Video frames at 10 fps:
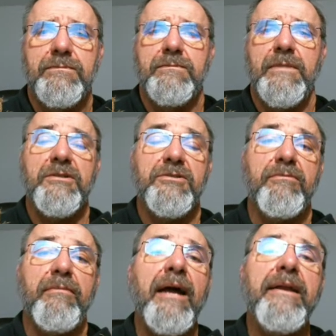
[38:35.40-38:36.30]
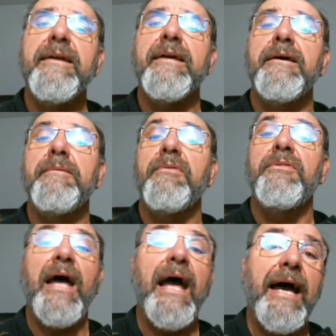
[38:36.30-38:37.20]
And he was reminding him
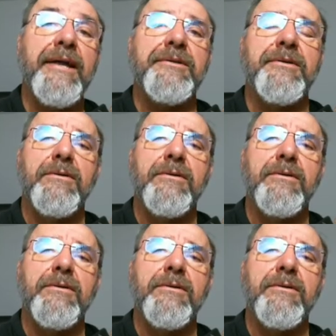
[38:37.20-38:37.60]
that